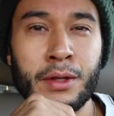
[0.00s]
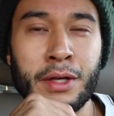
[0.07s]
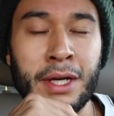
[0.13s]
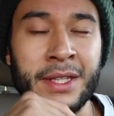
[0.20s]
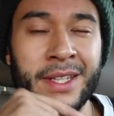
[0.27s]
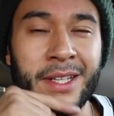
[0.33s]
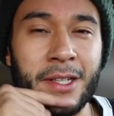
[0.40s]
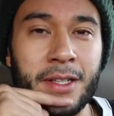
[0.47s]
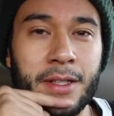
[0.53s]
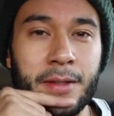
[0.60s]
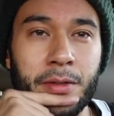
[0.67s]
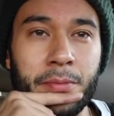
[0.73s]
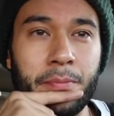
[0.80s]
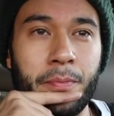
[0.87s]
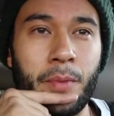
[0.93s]
I
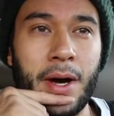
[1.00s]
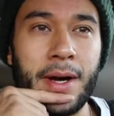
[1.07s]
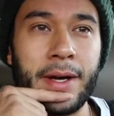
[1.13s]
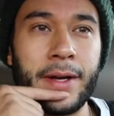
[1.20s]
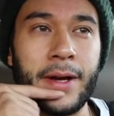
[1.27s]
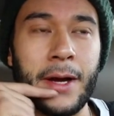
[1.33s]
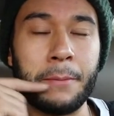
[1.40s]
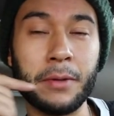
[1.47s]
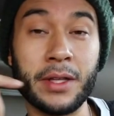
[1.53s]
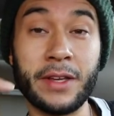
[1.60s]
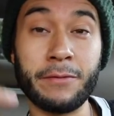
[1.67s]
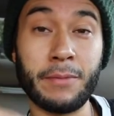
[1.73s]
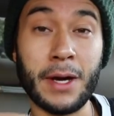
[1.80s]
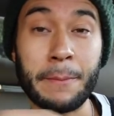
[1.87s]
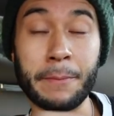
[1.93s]

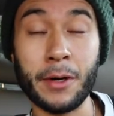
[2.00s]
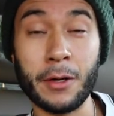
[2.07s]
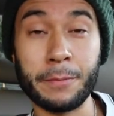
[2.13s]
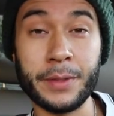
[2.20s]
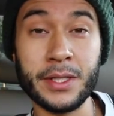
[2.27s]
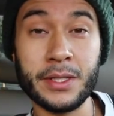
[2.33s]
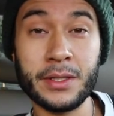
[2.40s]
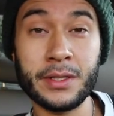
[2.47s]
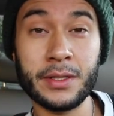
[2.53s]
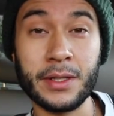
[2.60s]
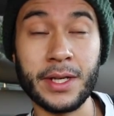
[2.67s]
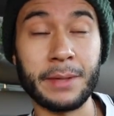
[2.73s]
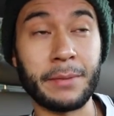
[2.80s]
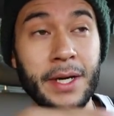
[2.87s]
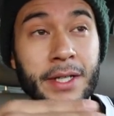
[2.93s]
believe my purpose
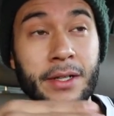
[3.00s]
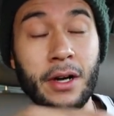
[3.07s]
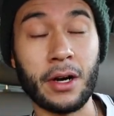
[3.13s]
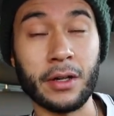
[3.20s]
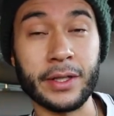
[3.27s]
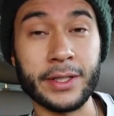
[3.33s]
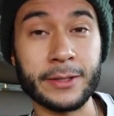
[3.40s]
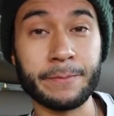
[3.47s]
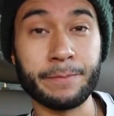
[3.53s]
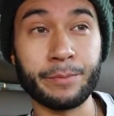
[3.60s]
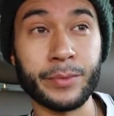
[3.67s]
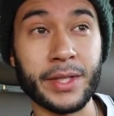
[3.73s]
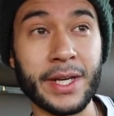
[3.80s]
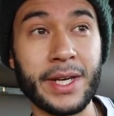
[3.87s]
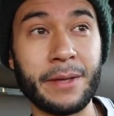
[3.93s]
and my calling
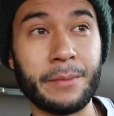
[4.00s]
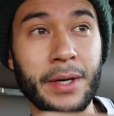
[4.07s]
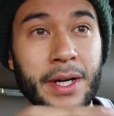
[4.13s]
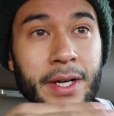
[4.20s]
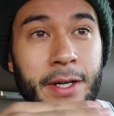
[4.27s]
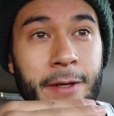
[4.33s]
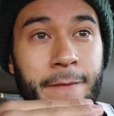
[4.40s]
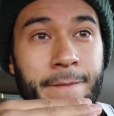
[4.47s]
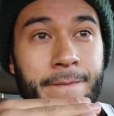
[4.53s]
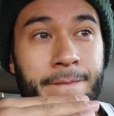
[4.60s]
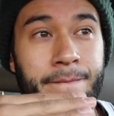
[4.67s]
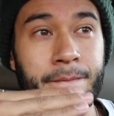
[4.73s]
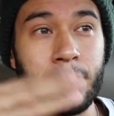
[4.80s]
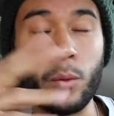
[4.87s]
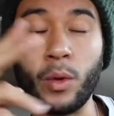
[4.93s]
and my,
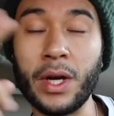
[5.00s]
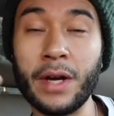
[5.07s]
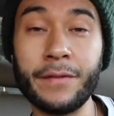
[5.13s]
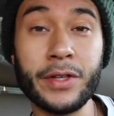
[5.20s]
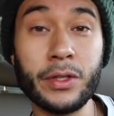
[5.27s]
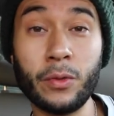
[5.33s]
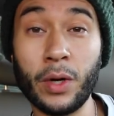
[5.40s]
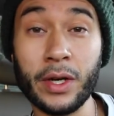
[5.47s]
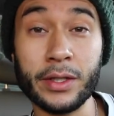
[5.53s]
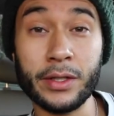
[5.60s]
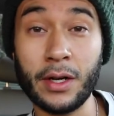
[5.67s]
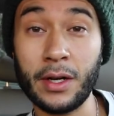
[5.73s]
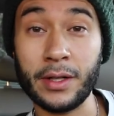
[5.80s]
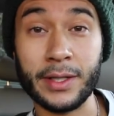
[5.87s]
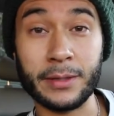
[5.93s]
whatever you want to
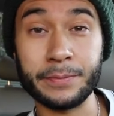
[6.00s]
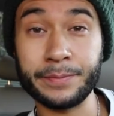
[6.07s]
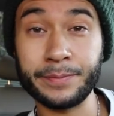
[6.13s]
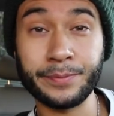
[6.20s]
call it,